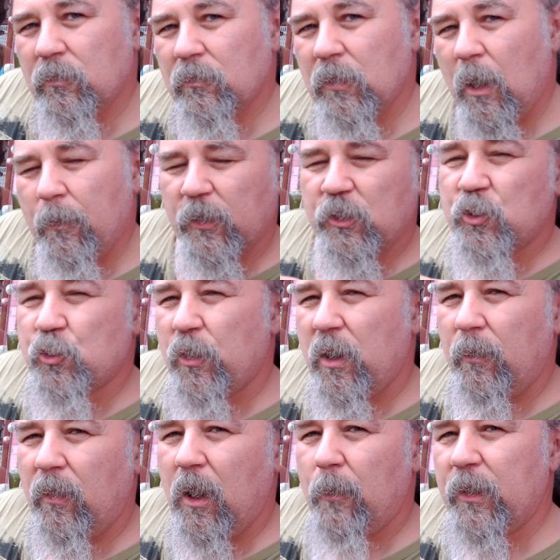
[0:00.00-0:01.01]
how much
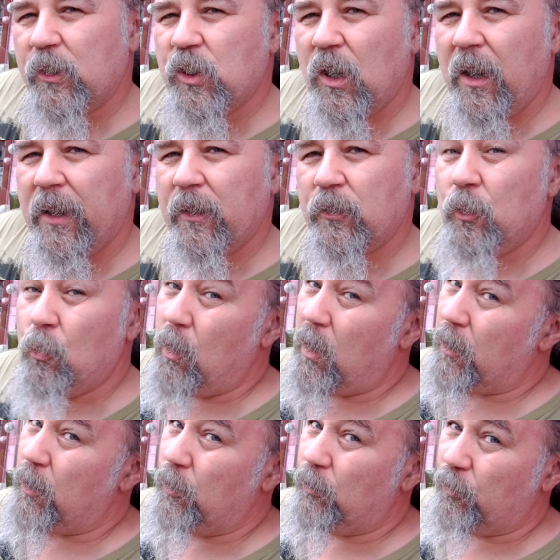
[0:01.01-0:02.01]
treble, how much high end you
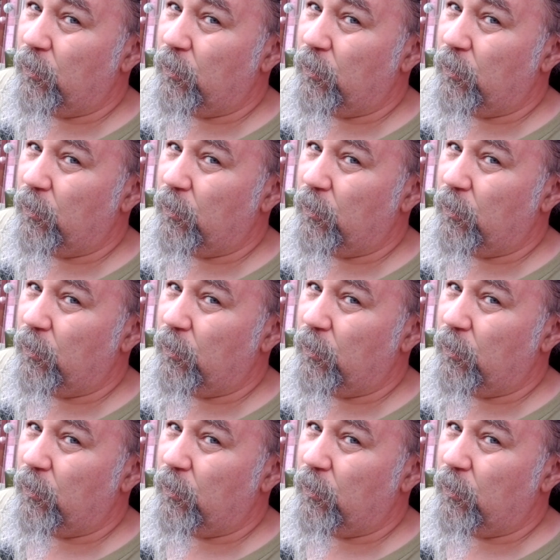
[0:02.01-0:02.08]
want to use